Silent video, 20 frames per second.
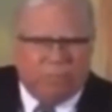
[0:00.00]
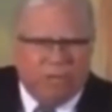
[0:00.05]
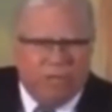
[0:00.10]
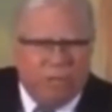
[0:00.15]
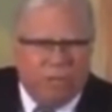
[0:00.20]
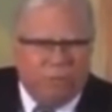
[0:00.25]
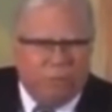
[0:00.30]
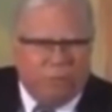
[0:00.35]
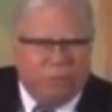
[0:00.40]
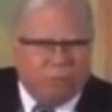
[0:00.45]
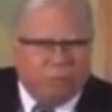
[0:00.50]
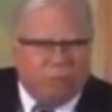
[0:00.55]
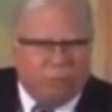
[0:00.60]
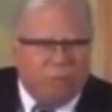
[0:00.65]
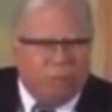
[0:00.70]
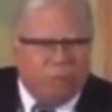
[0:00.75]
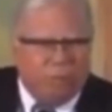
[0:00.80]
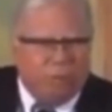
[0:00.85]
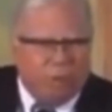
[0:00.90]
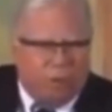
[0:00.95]
which can
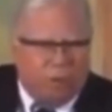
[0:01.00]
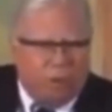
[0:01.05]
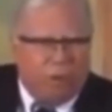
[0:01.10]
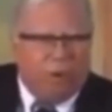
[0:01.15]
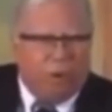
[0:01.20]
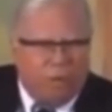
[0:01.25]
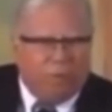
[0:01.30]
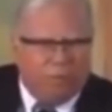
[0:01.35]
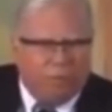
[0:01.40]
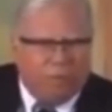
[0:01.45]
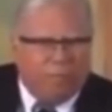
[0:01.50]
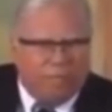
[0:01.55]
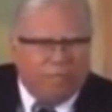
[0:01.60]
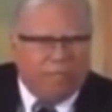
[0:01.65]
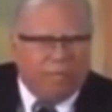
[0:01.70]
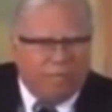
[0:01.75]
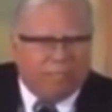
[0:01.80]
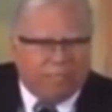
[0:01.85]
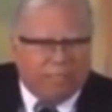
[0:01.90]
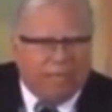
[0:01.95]
record everything they
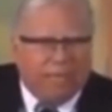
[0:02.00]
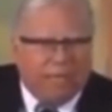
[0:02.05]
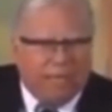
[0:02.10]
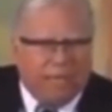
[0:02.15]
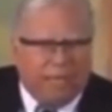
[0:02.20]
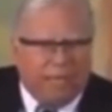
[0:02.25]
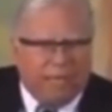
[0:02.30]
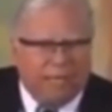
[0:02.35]
say.